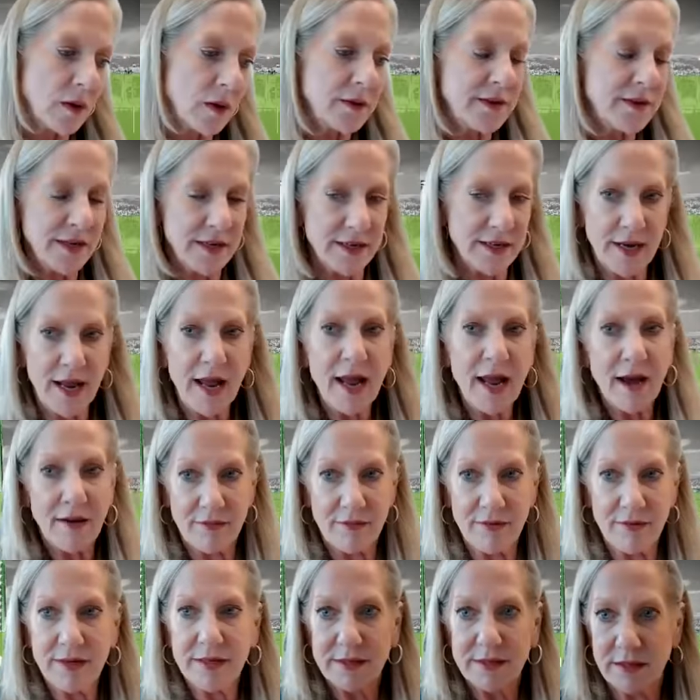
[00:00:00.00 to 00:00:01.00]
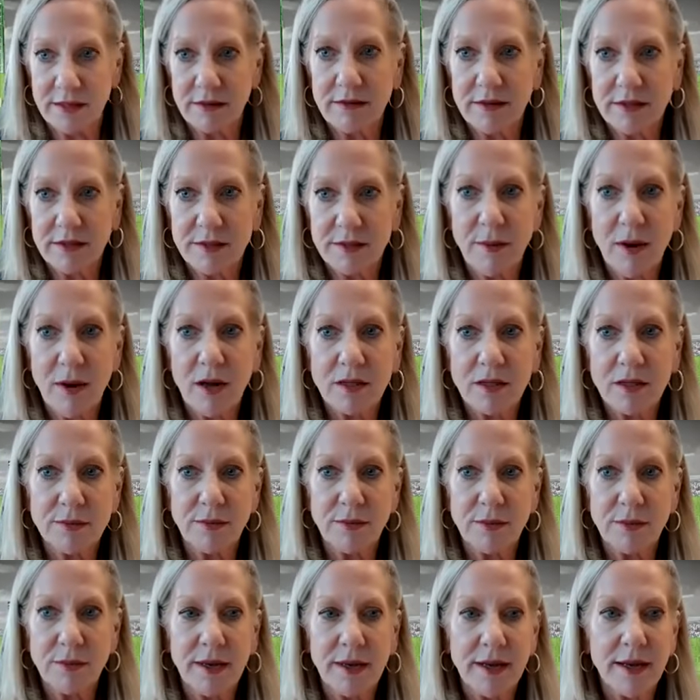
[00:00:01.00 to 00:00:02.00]
didn't have an incident response
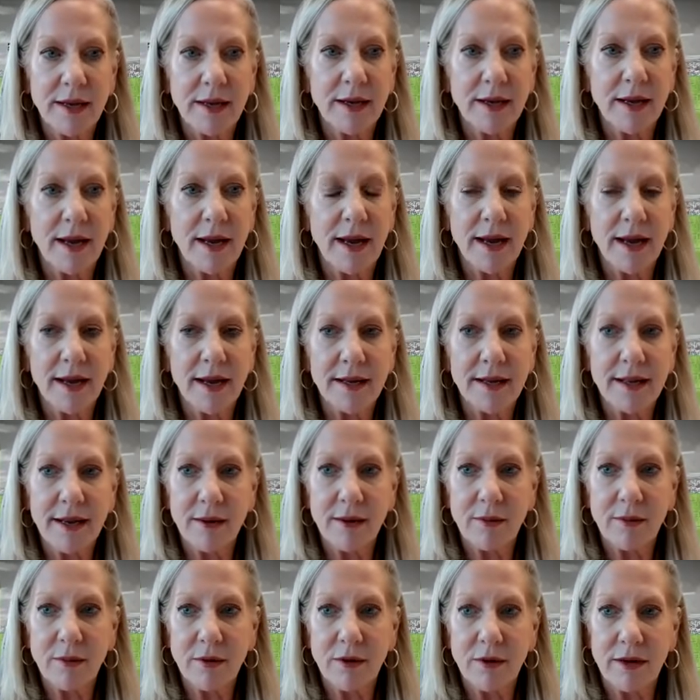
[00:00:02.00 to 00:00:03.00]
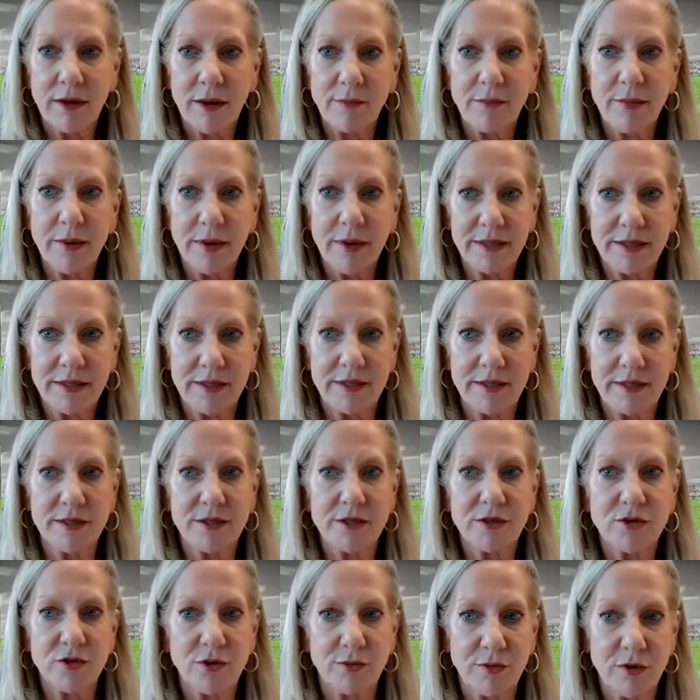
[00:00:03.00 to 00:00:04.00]
plan, and they were a big
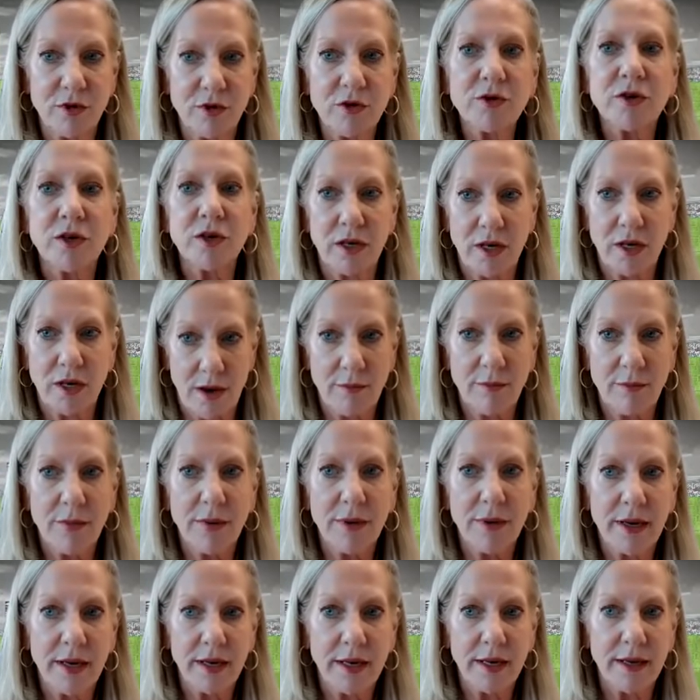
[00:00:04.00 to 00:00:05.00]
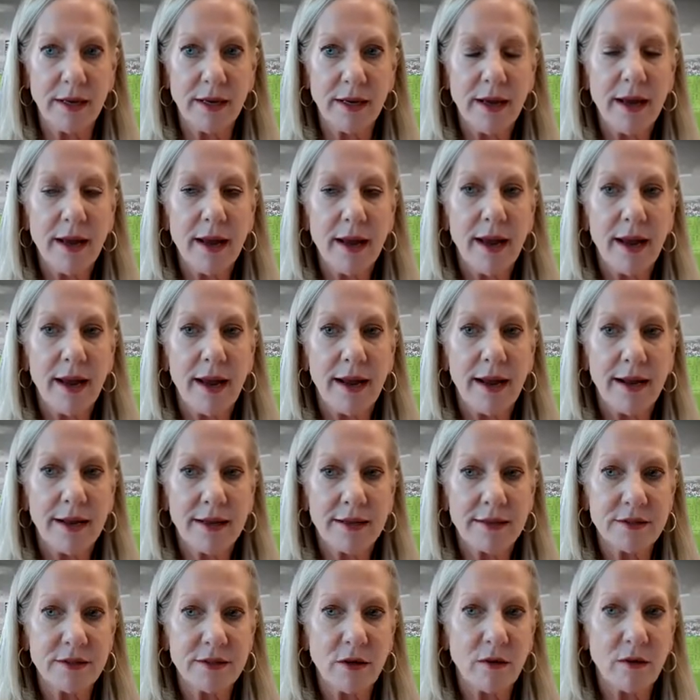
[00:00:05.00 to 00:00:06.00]
distribution company.
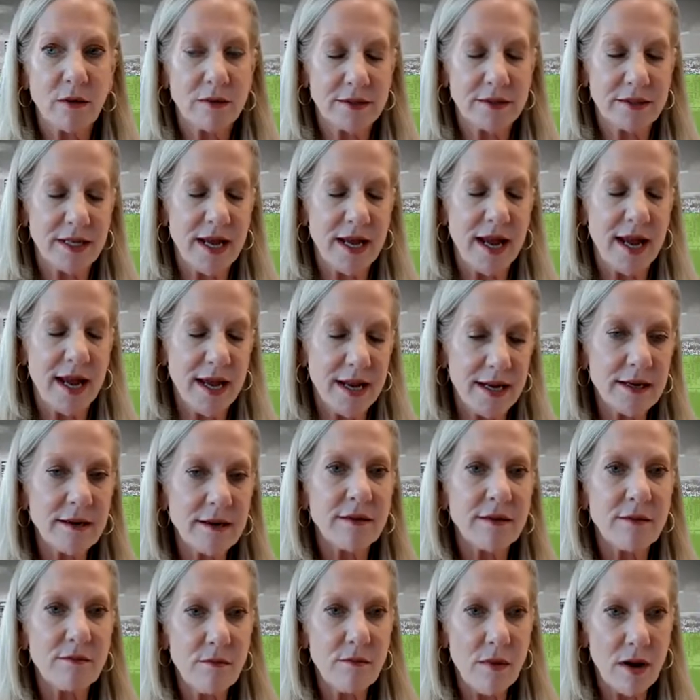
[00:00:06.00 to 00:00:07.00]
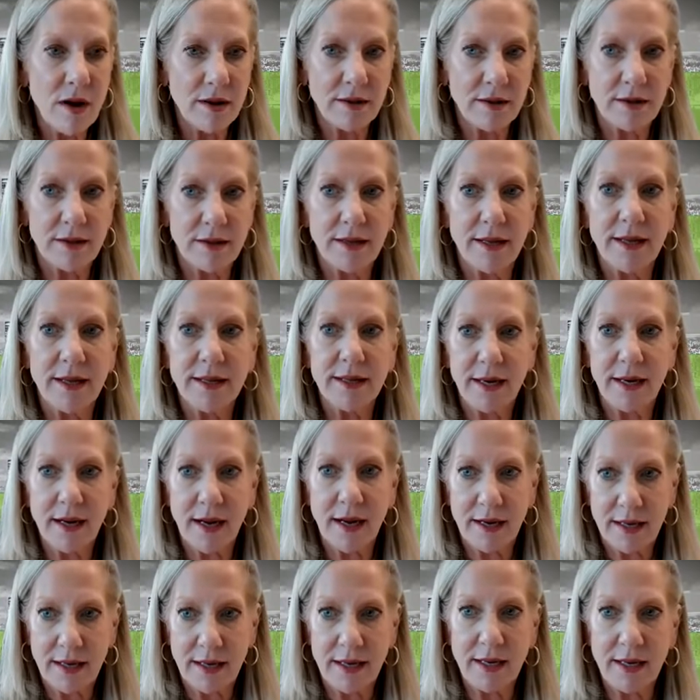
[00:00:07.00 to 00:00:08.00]
And so it was the end of the month and they
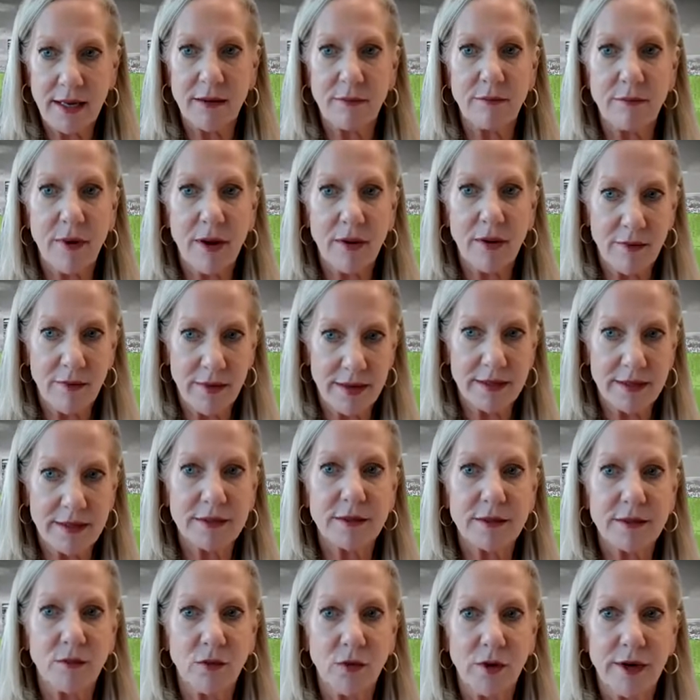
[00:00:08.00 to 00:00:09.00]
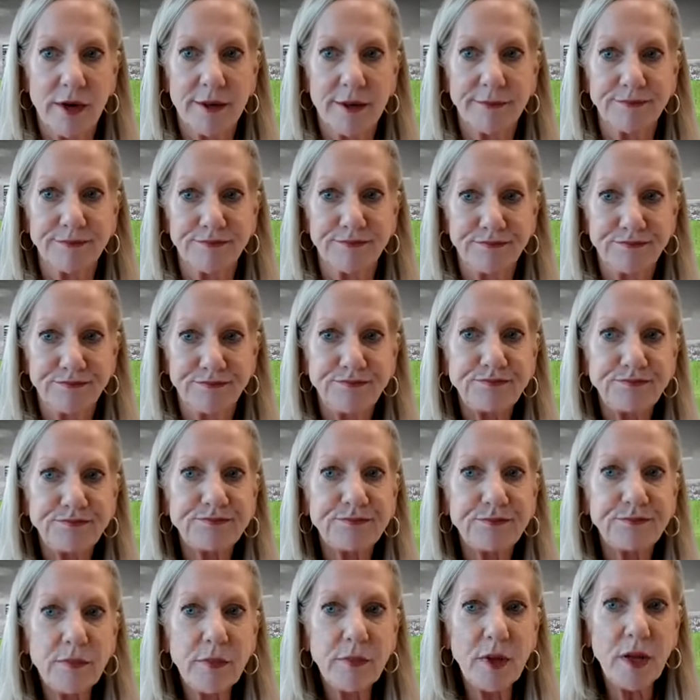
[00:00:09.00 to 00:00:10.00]
got hit by ransomware.
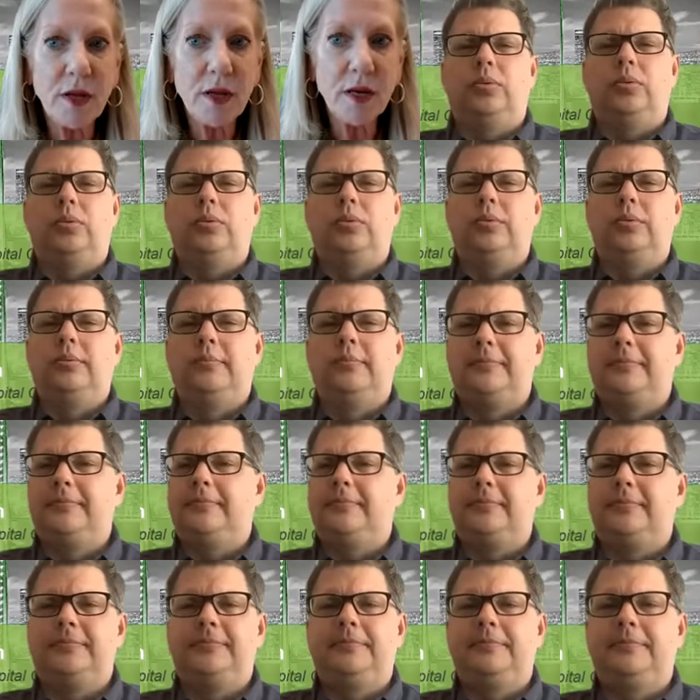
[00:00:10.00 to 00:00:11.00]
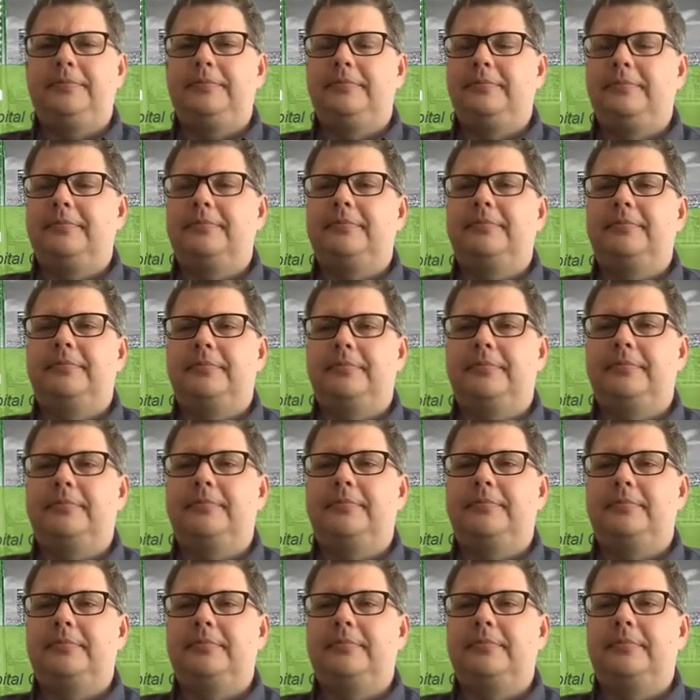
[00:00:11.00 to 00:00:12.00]
Ooh. It hit one system,
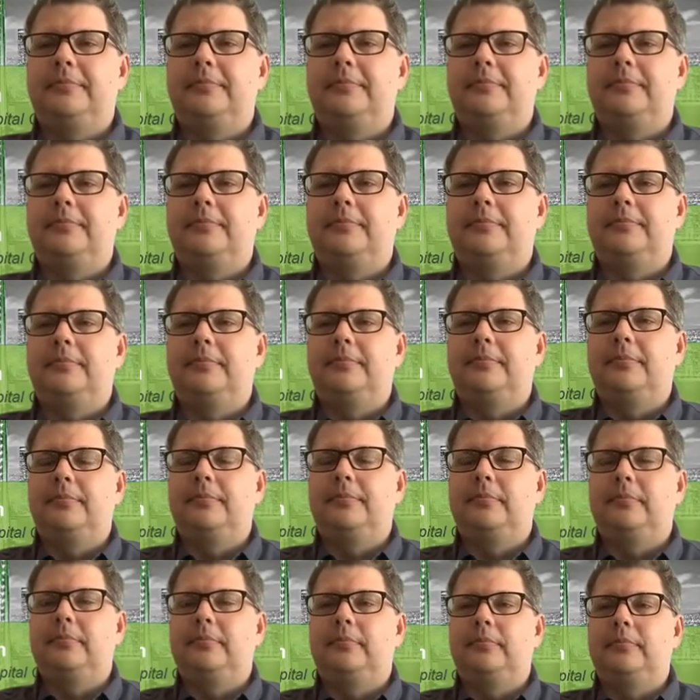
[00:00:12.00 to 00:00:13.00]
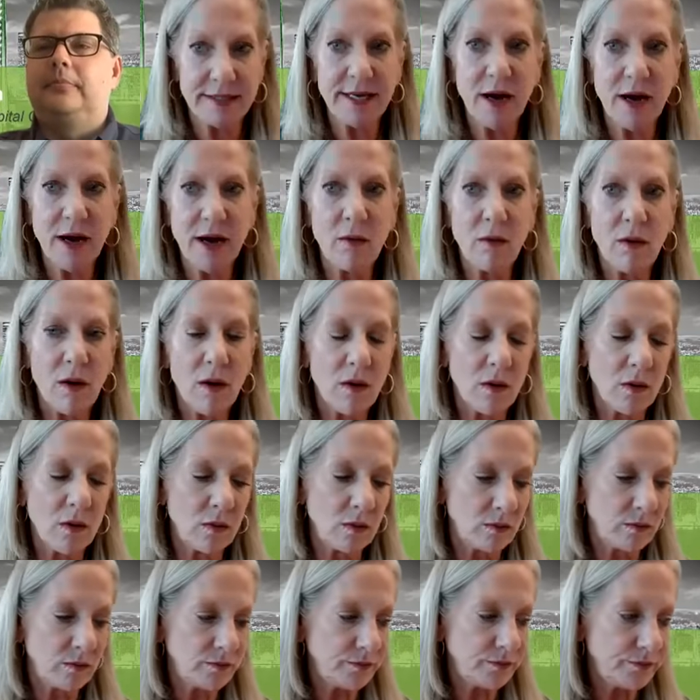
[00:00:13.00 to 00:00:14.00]
and the CLO,